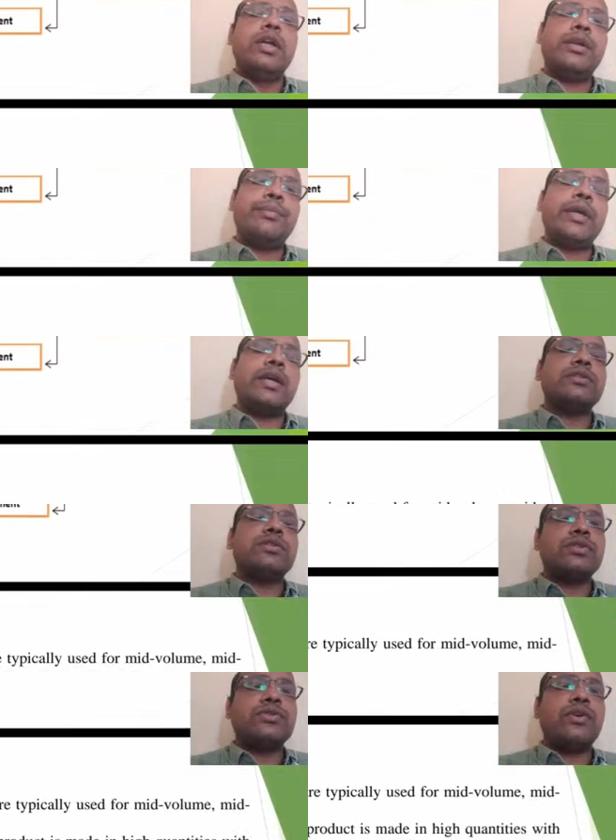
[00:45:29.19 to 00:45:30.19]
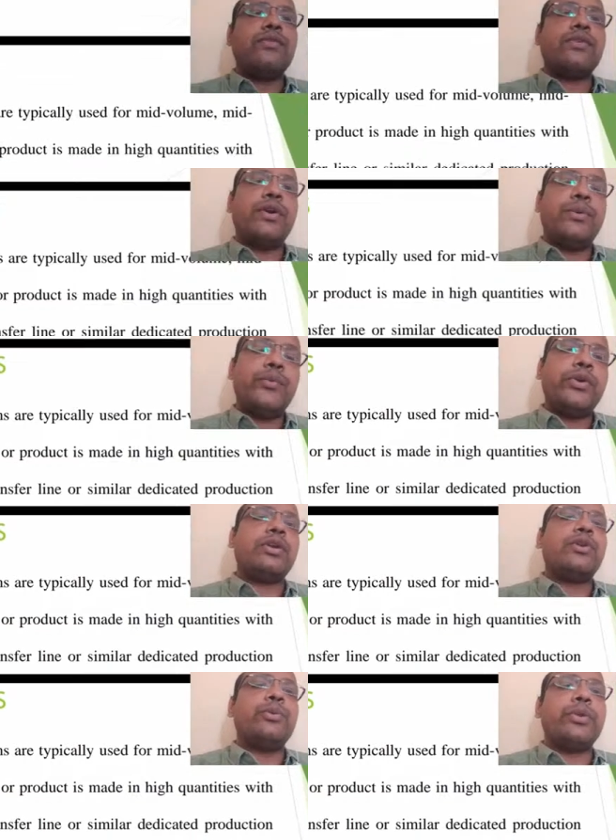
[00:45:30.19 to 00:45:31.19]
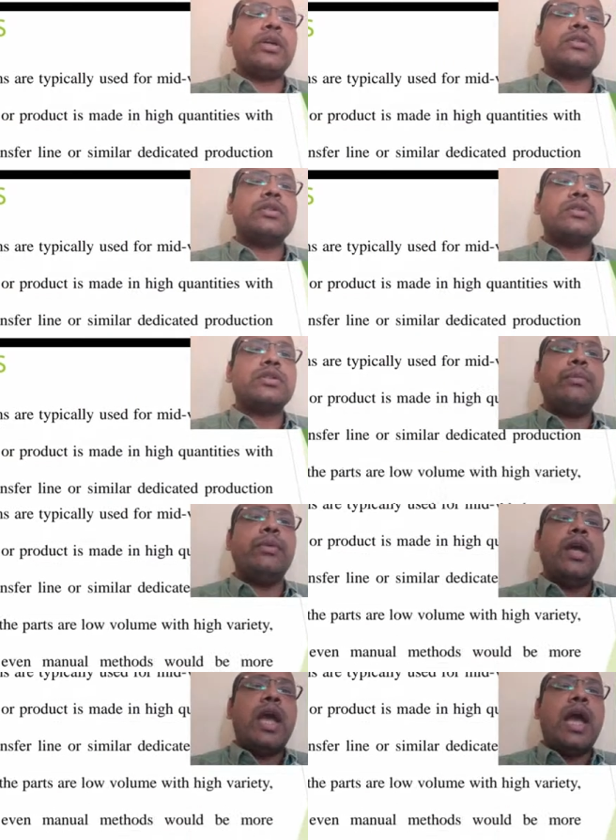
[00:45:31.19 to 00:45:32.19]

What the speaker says: It may consist of computer numerical system.